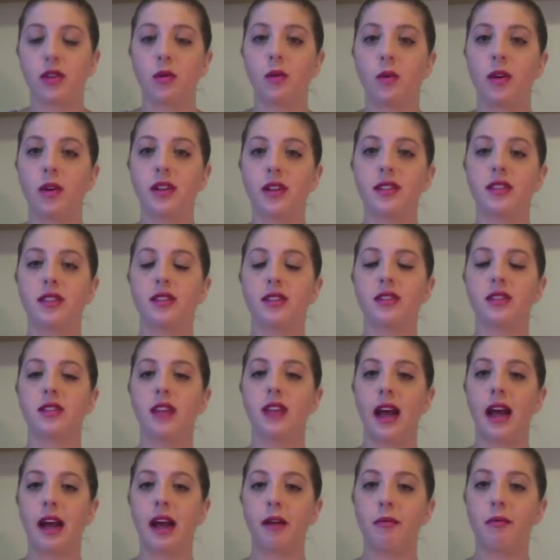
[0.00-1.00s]
Or what
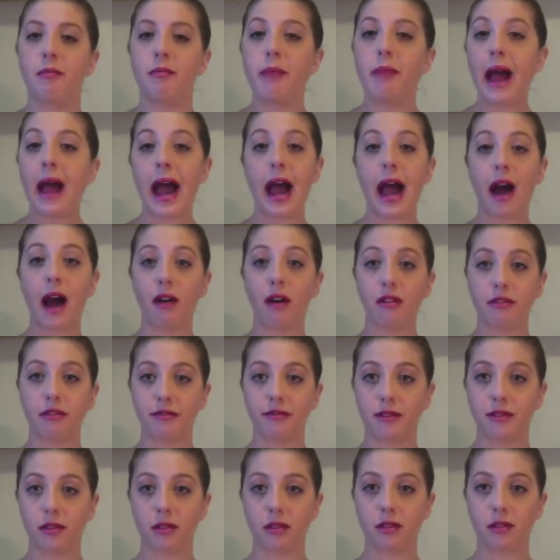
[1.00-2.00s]
does
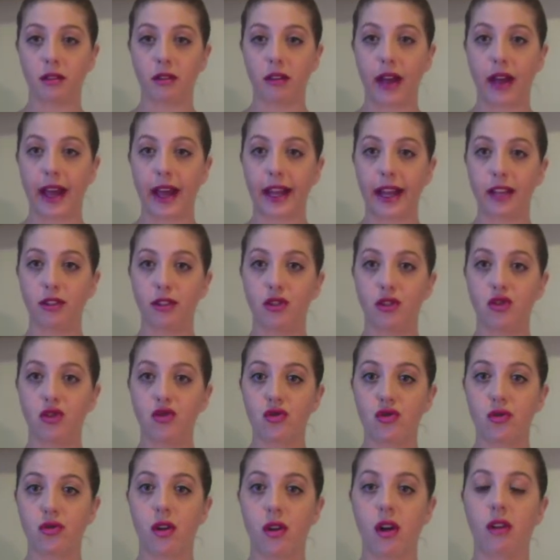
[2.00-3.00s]
powerful look like, and
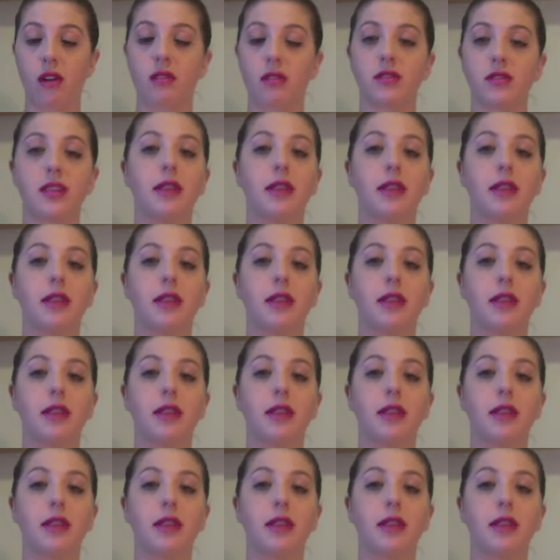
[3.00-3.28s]
strong?